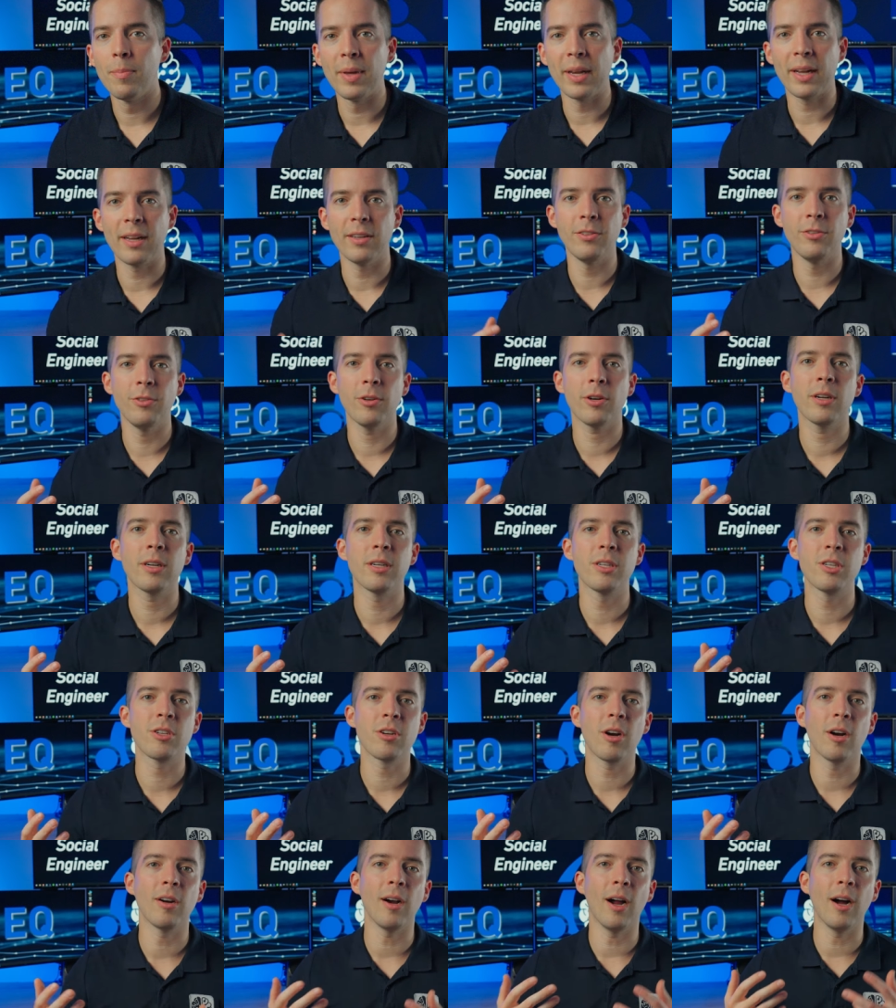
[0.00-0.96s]
because you're going to
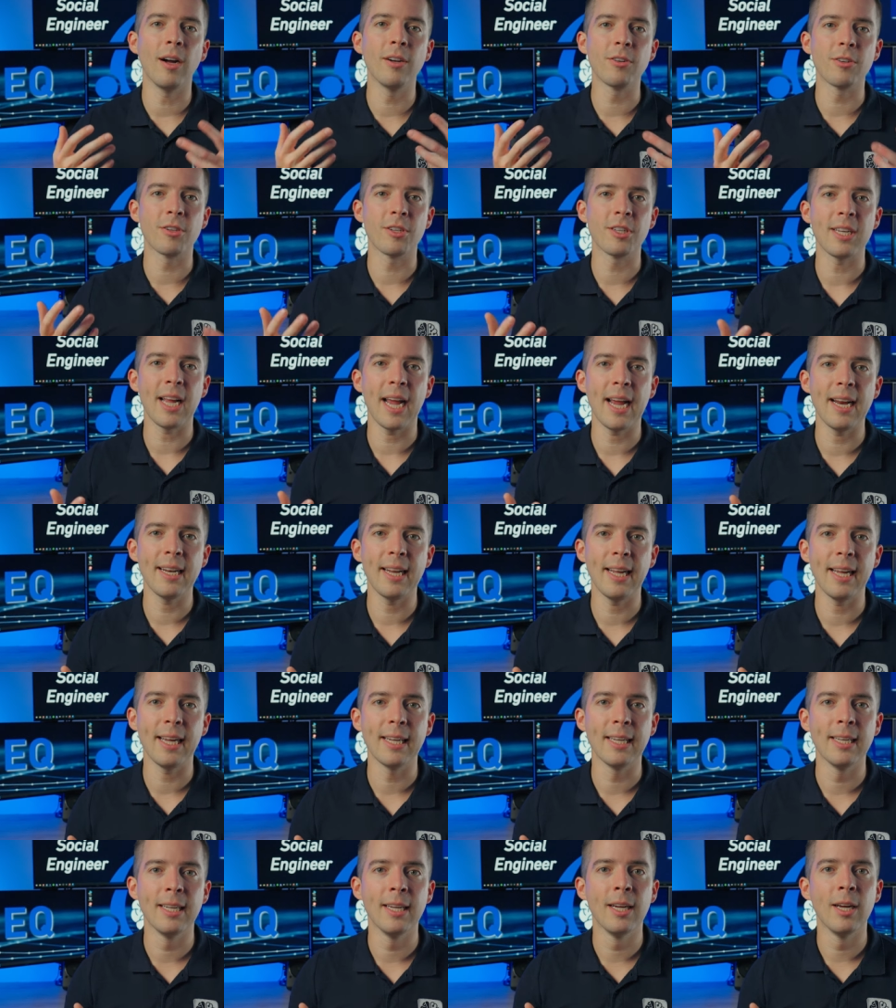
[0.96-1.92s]
start
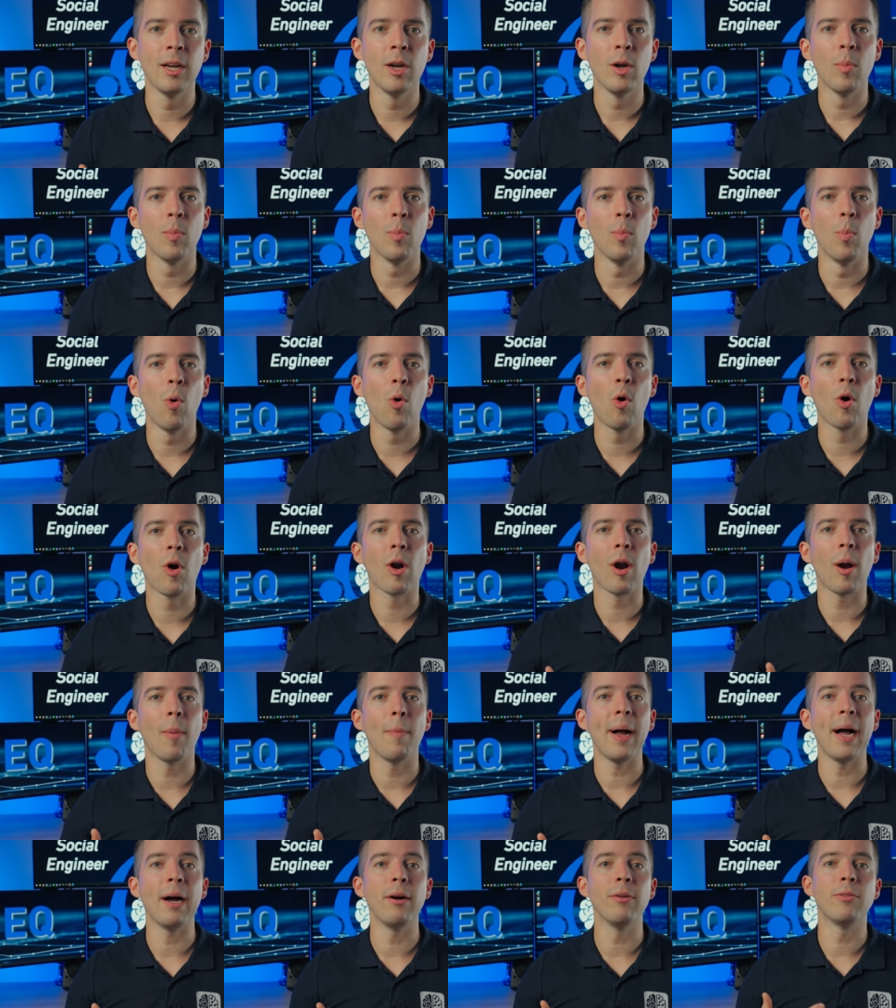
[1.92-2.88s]
understanding more
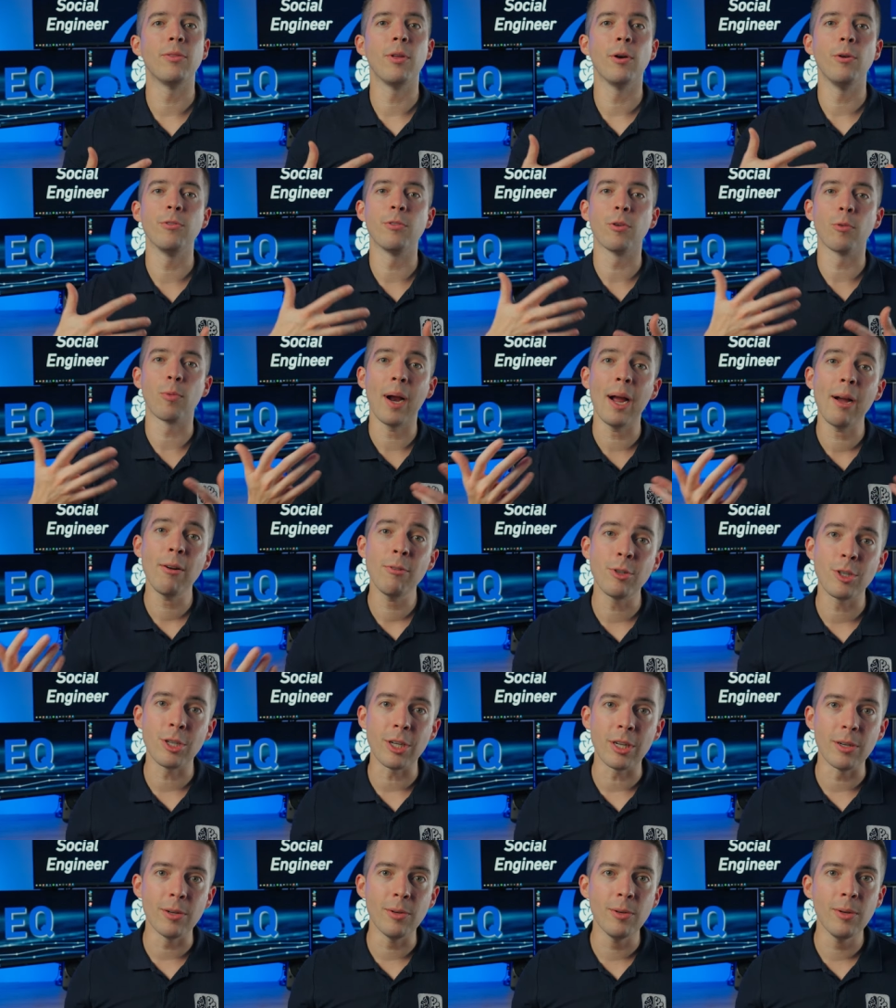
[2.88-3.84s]
about those around
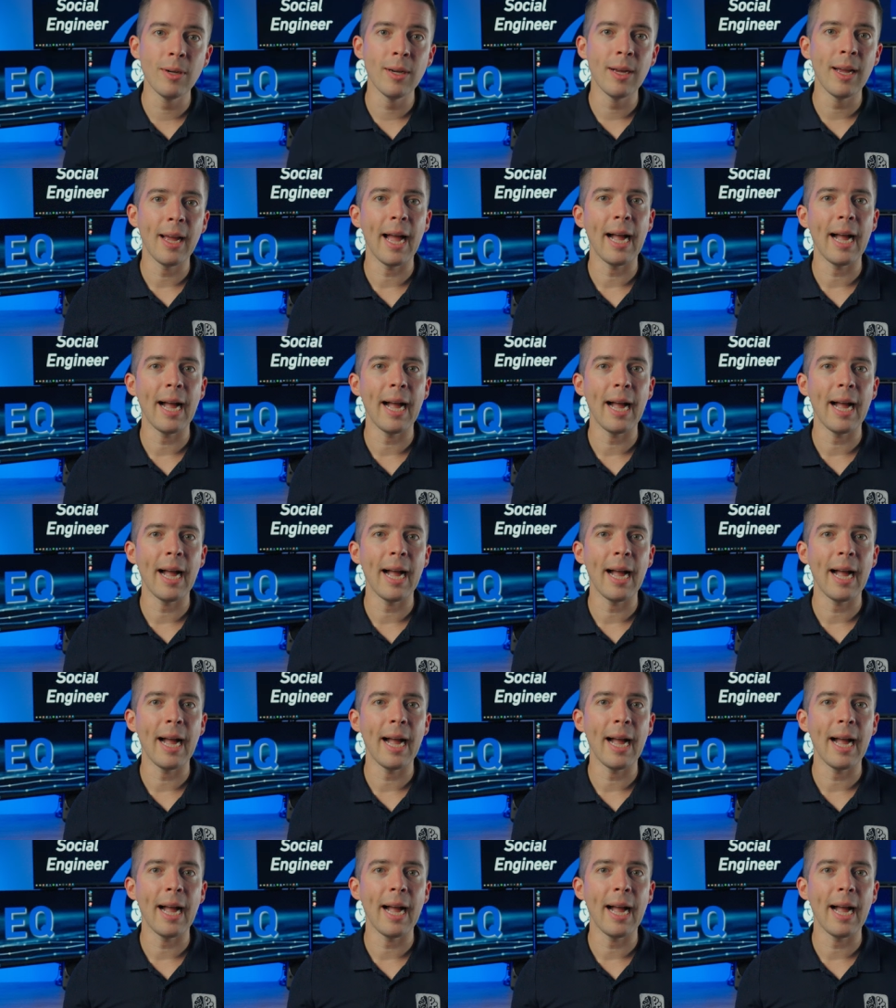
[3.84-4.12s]
you,